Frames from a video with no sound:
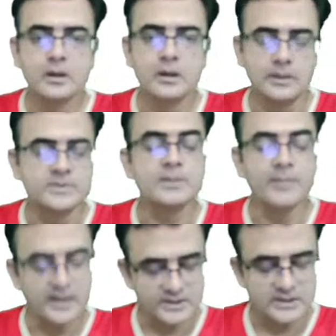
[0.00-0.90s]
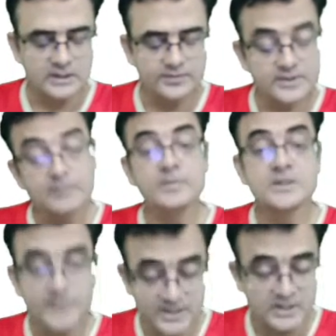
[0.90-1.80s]
If some
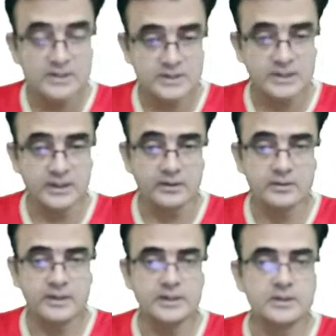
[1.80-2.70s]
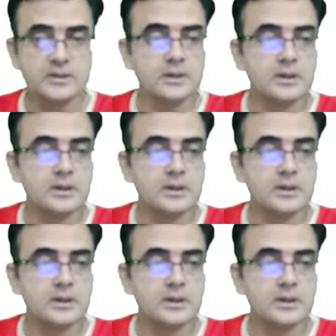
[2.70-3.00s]
mismatching is there, right?